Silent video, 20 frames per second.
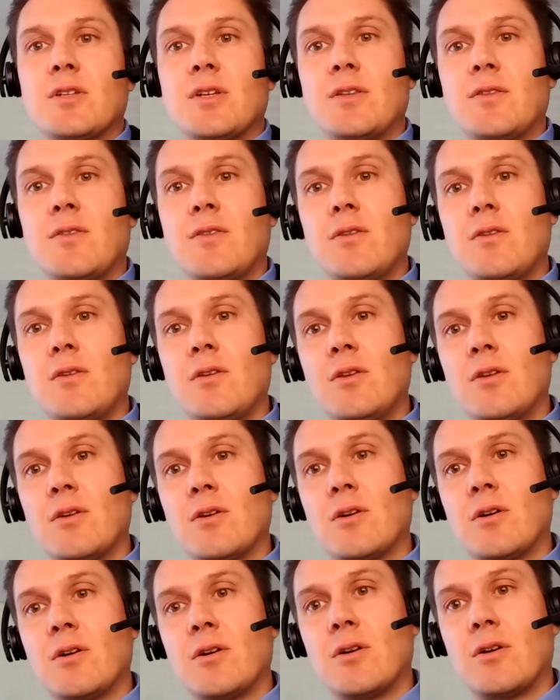in
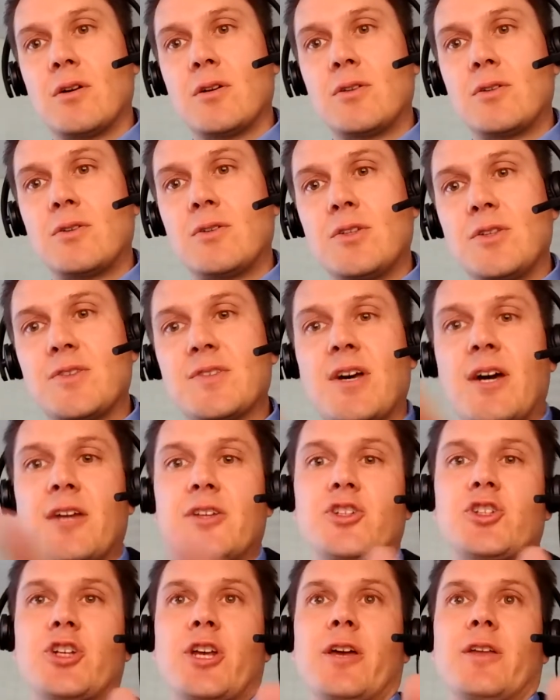the
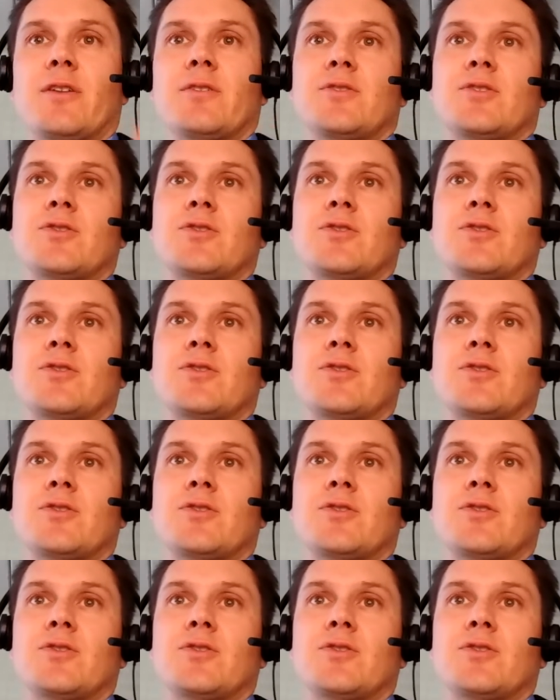design chain.